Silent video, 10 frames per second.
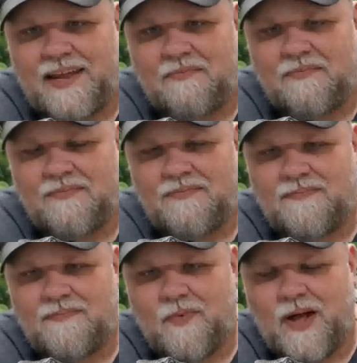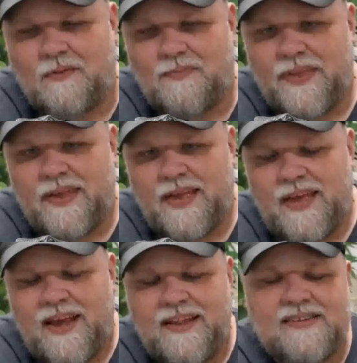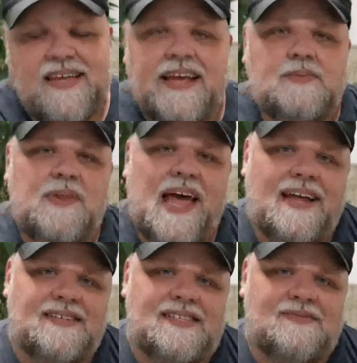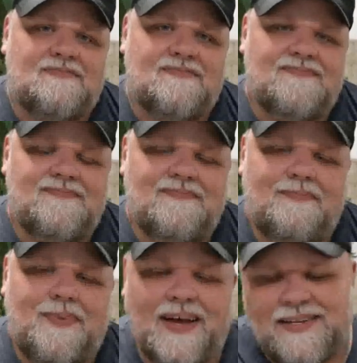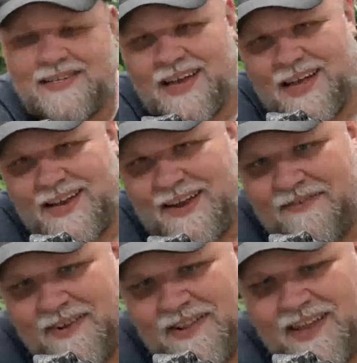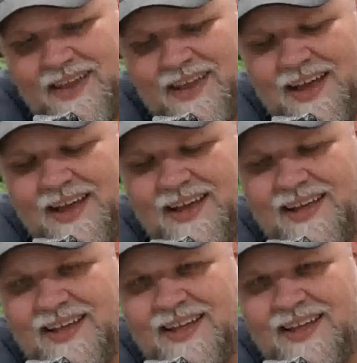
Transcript: eating, well, in this case, plants, but definitely,